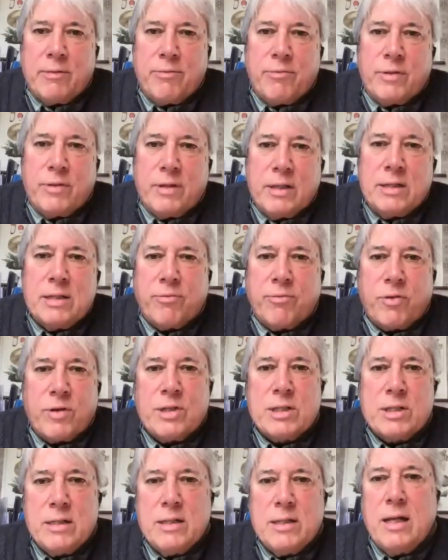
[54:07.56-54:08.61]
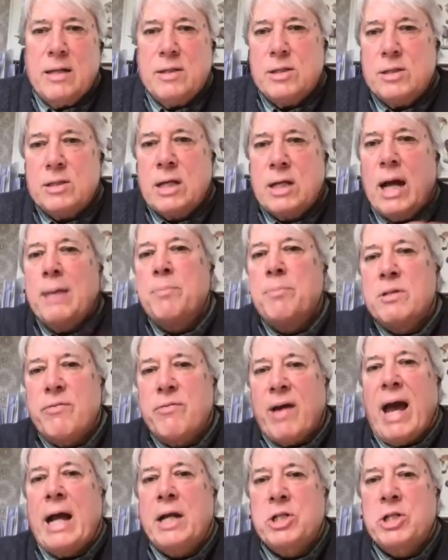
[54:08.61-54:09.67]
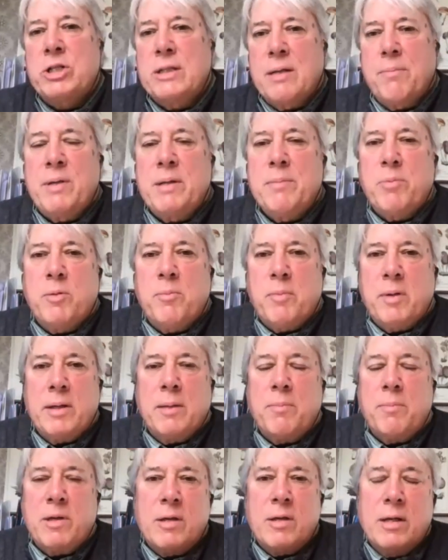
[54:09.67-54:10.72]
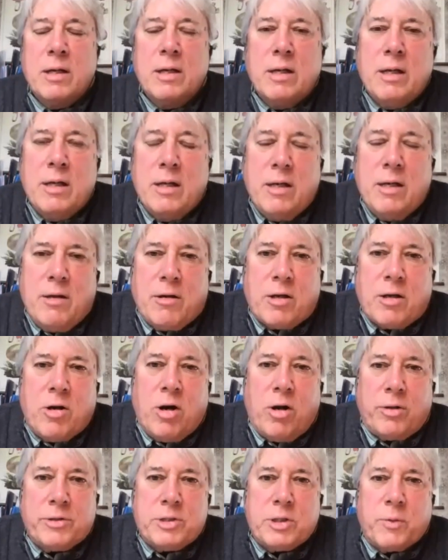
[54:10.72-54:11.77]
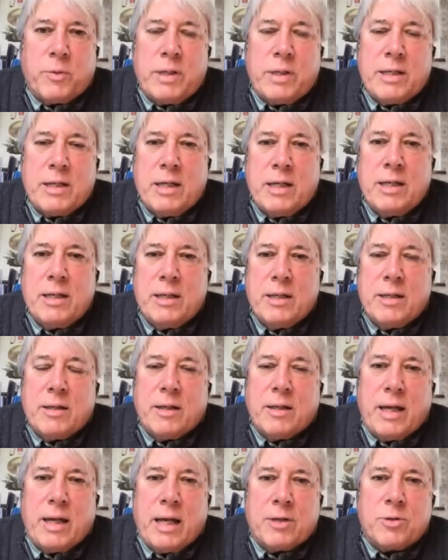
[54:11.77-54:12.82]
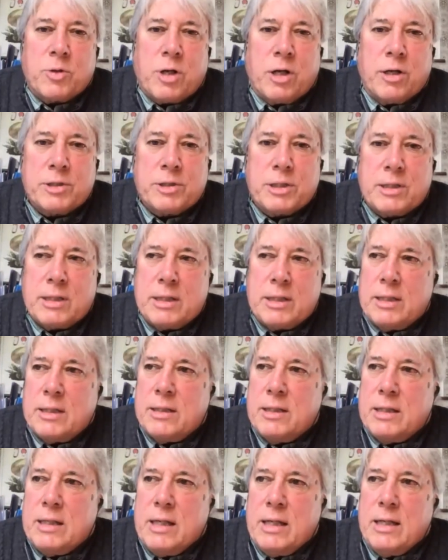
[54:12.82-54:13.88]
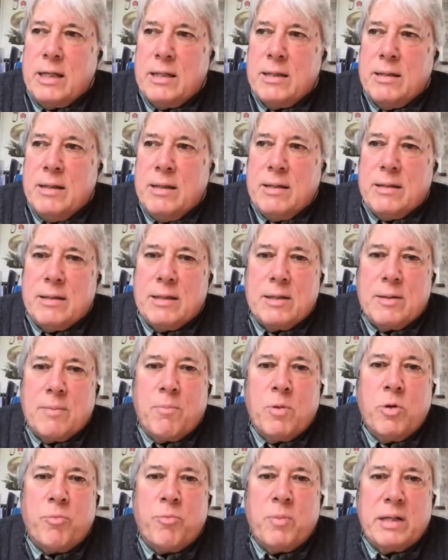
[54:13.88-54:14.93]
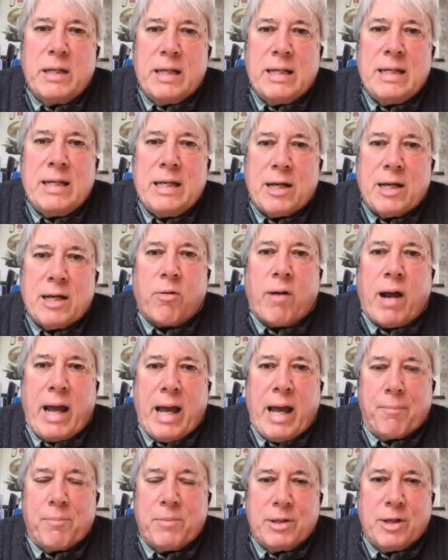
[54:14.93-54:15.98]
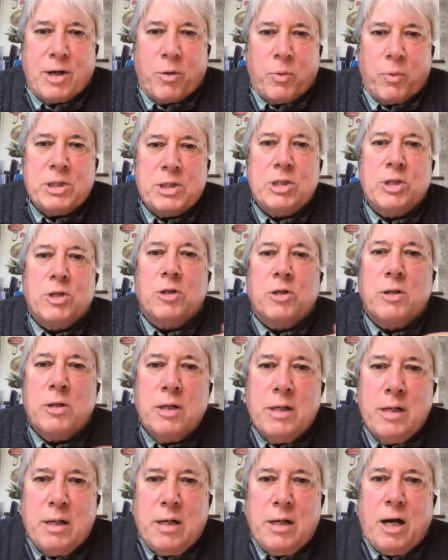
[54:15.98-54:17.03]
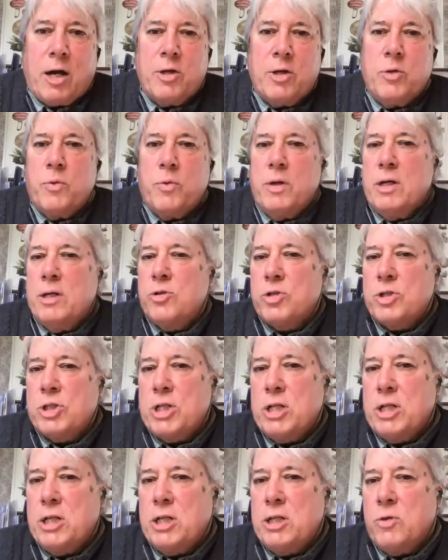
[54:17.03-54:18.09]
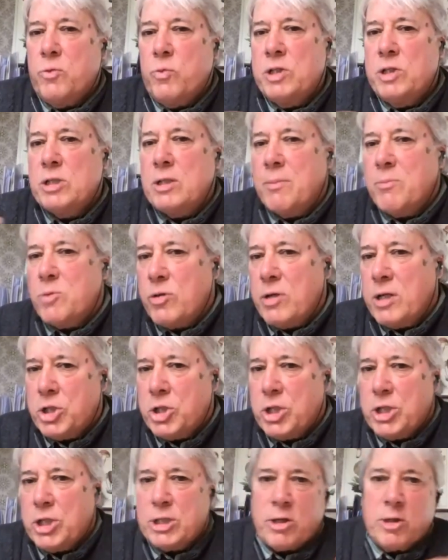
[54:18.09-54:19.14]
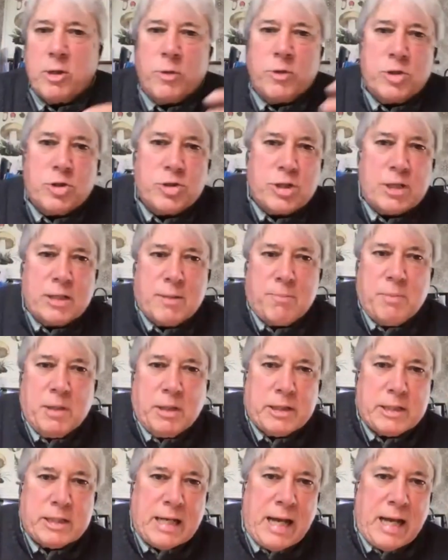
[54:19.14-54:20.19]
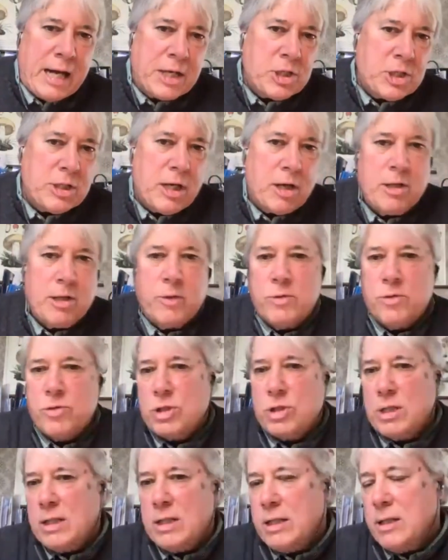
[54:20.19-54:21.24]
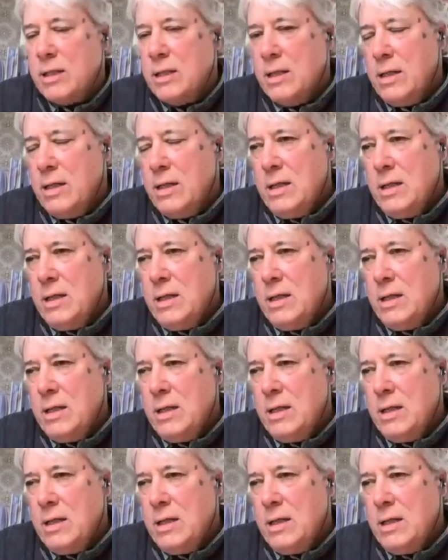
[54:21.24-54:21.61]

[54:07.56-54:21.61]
of the different types of action that people may be called to. He, he uh, Andrew calls it the the the movement enneagram. You know, what's your are you interested in wisdom traditions? Are you interested in militant action? Are you interested in